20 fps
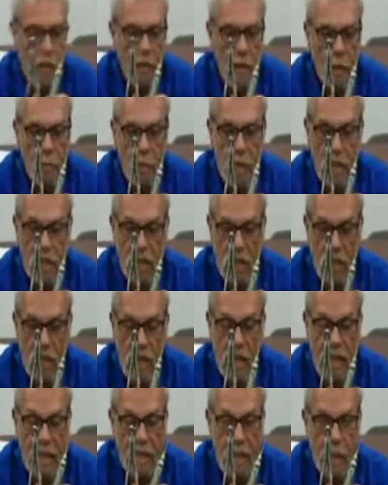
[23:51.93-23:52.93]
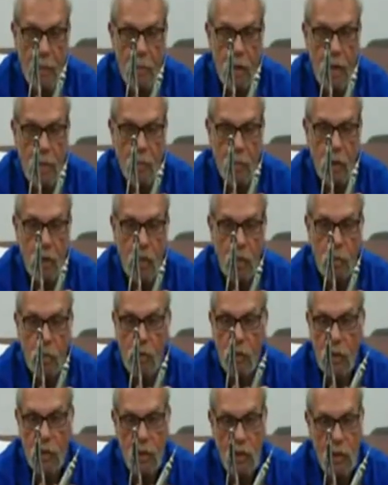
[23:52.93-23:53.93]
They may stain, they may pit,
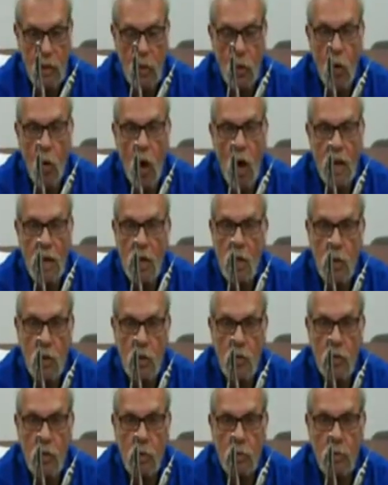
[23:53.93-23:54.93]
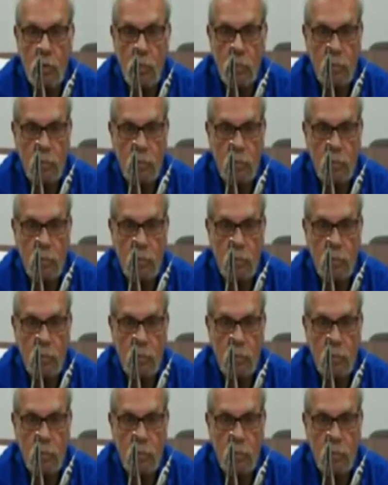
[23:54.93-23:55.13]
but they're still quite useful.